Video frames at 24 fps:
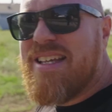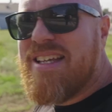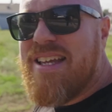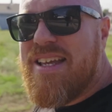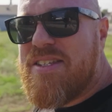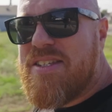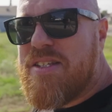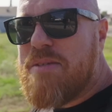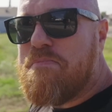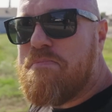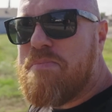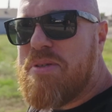
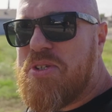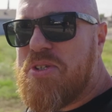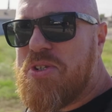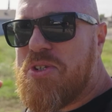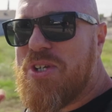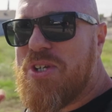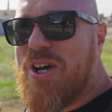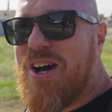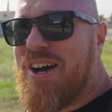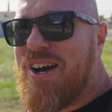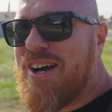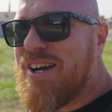it's a
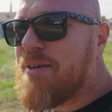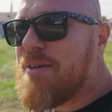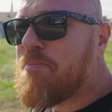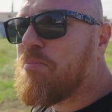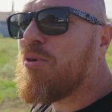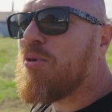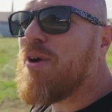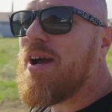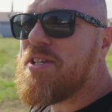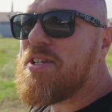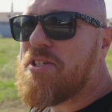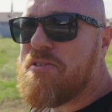bizarre
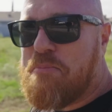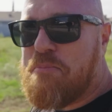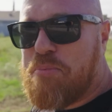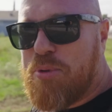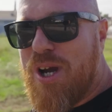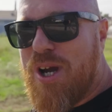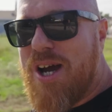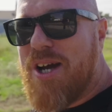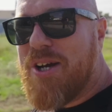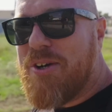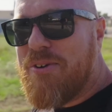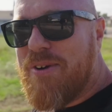price of
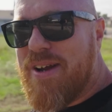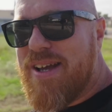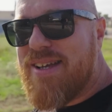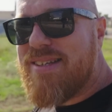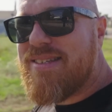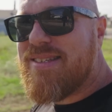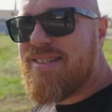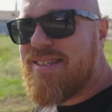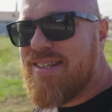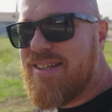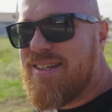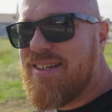
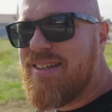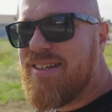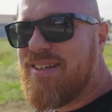progress.